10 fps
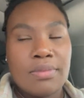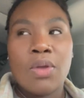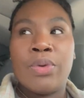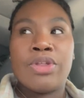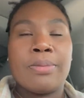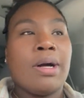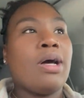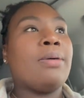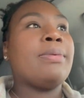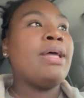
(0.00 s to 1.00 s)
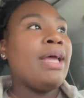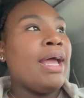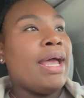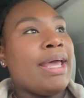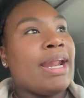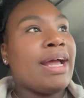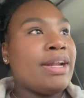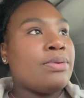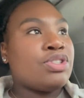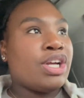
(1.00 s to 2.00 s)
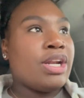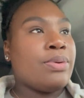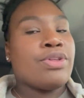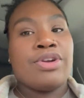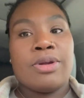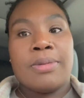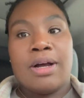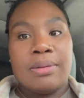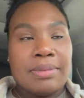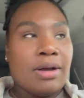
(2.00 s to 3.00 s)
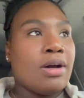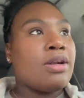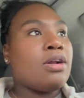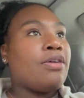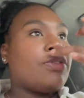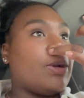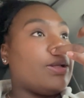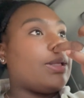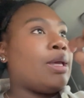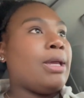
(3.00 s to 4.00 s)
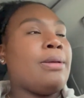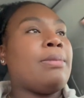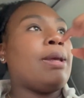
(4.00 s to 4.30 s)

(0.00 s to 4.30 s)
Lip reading: with her mom, and I kind of was chatting with her and her mom on and off throughout the game.